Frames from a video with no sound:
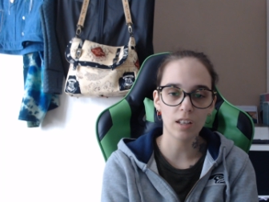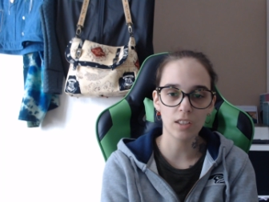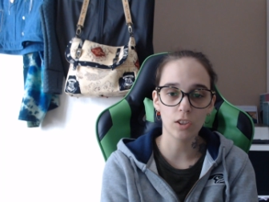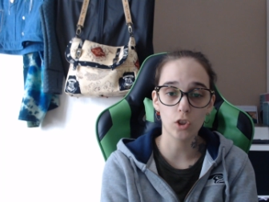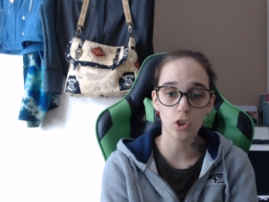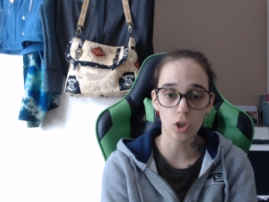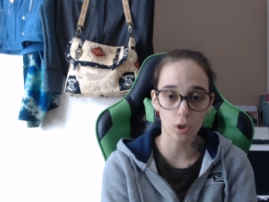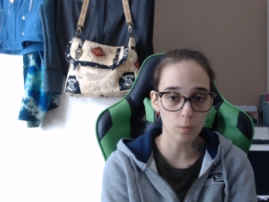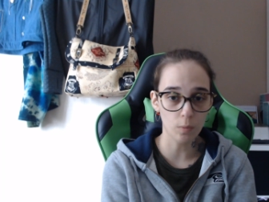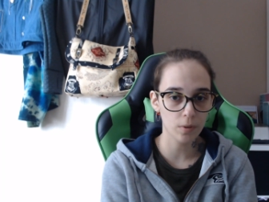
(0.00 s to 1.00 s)
it into
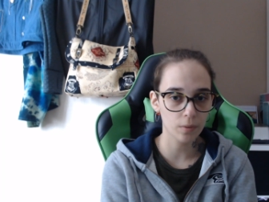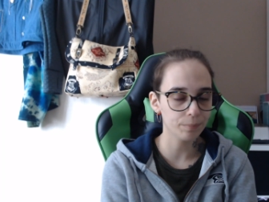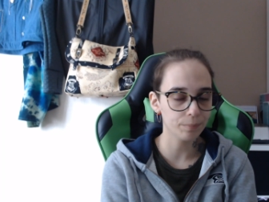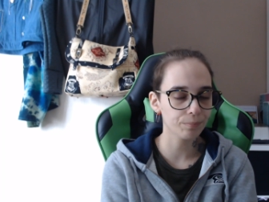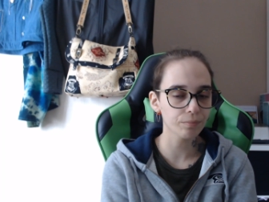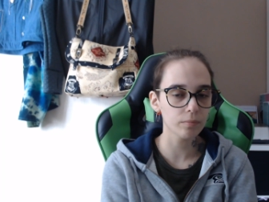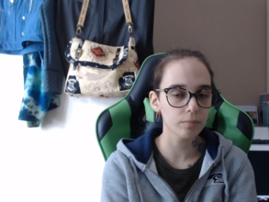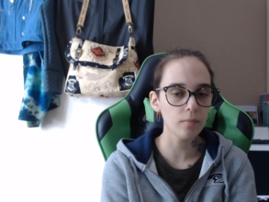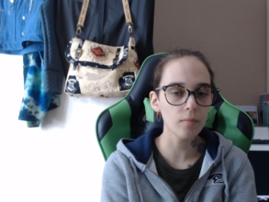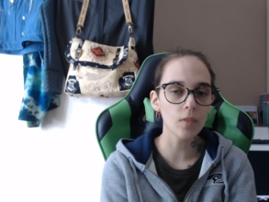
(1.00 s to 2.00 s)
tubes,
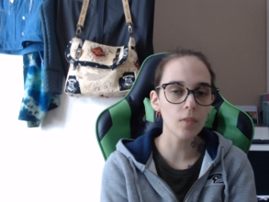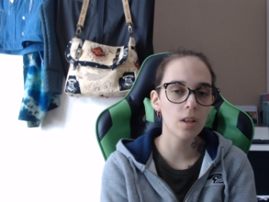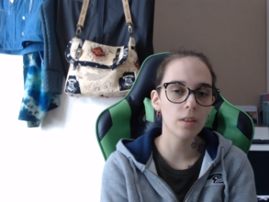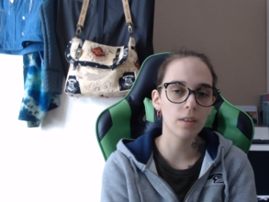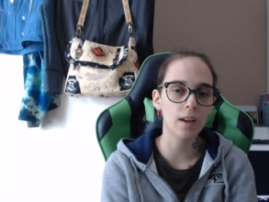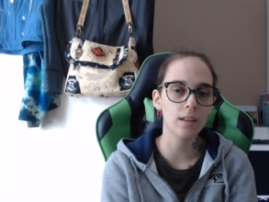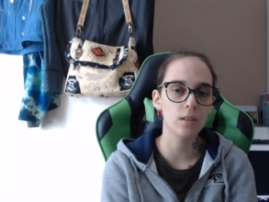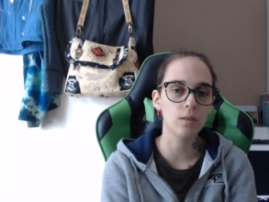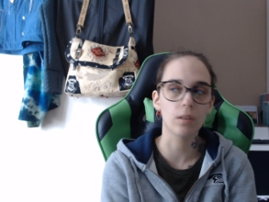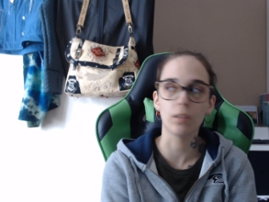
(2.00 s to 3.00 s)
that
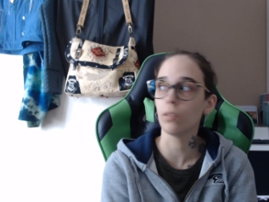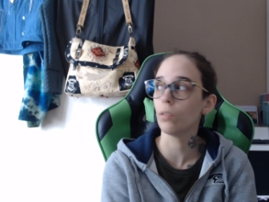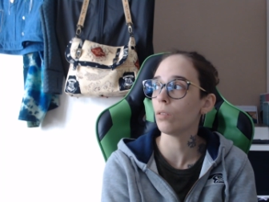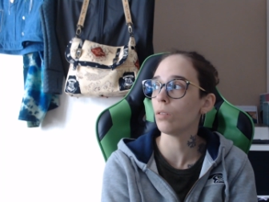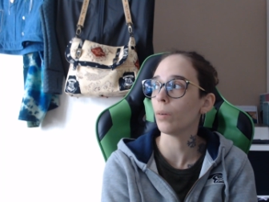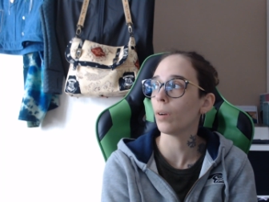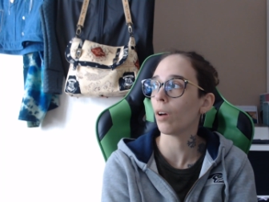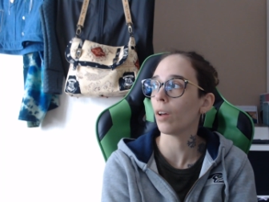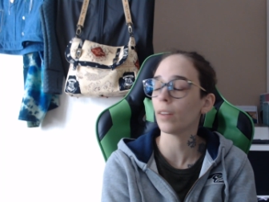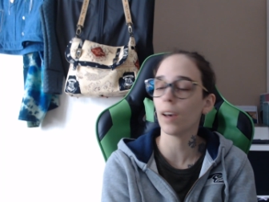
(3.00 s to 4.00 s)
you can do it
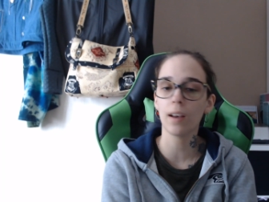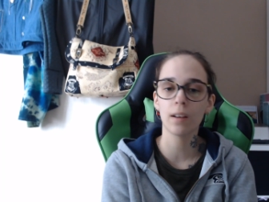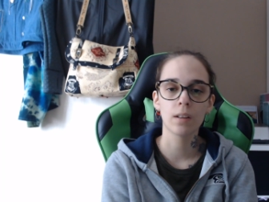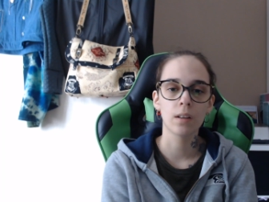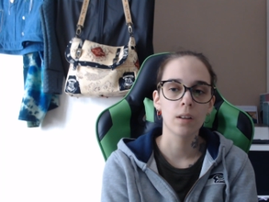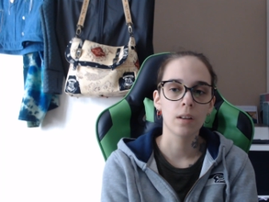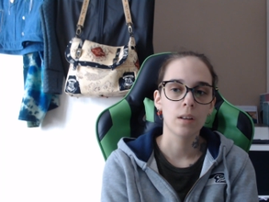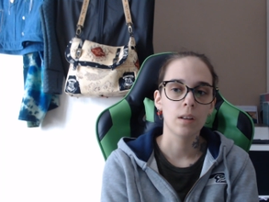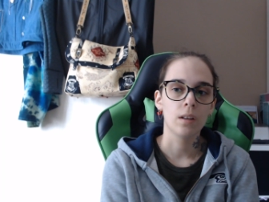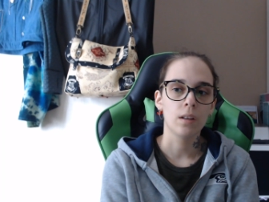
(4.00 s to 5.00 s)
like that.
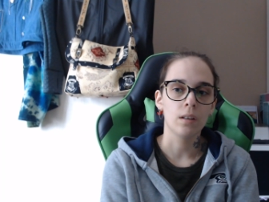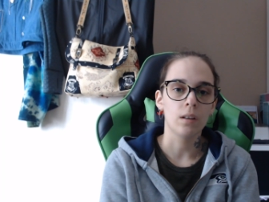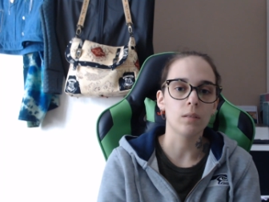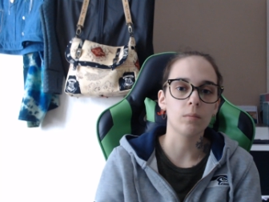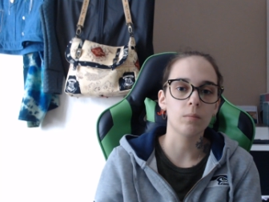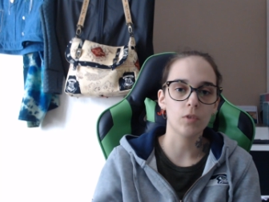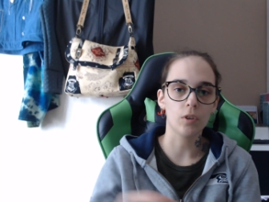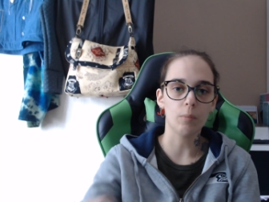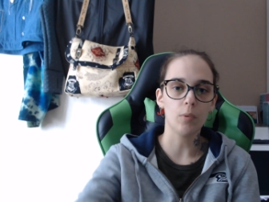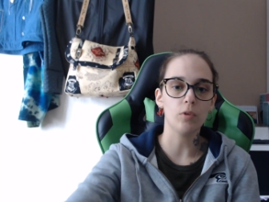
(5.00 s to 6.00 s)
Oh, I'm
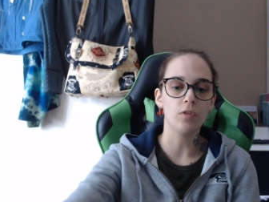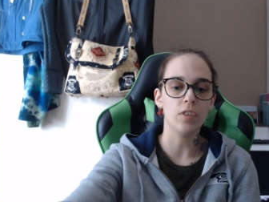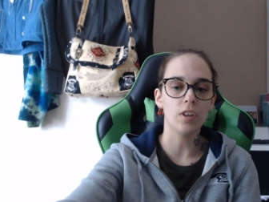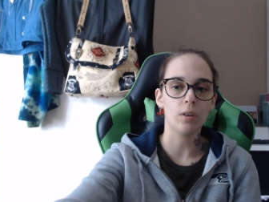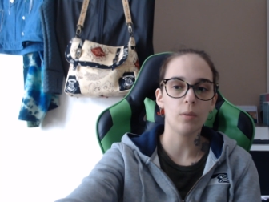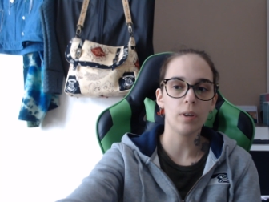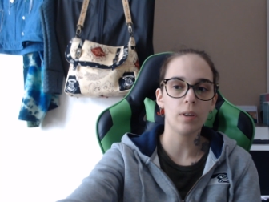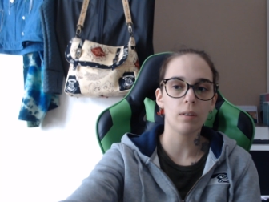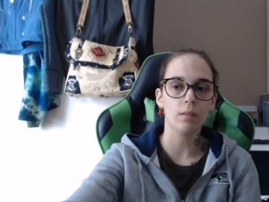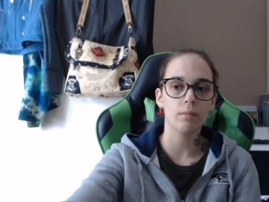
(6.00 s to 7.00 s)
just got to pause the video quick.